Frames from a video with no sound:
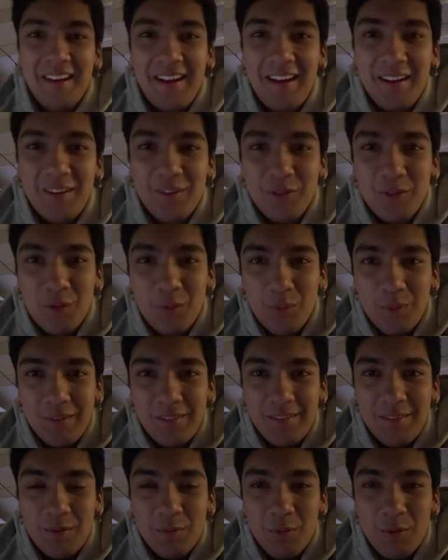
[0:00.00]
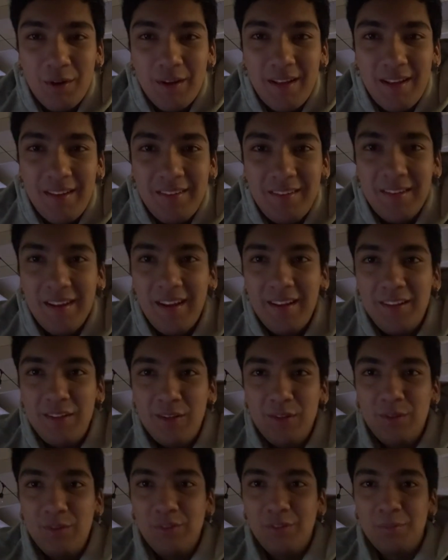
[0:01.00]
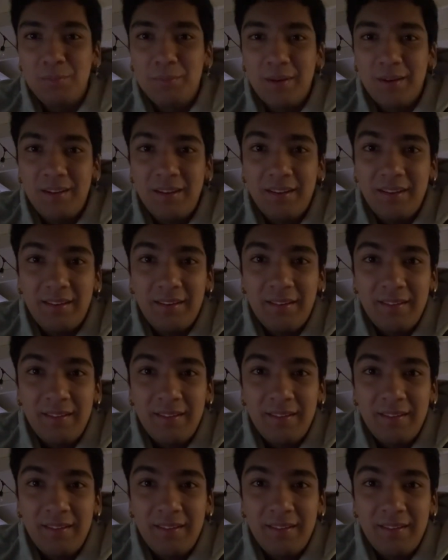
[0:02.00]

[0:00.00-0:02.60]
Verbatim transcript: I don't know what's the word I I use, but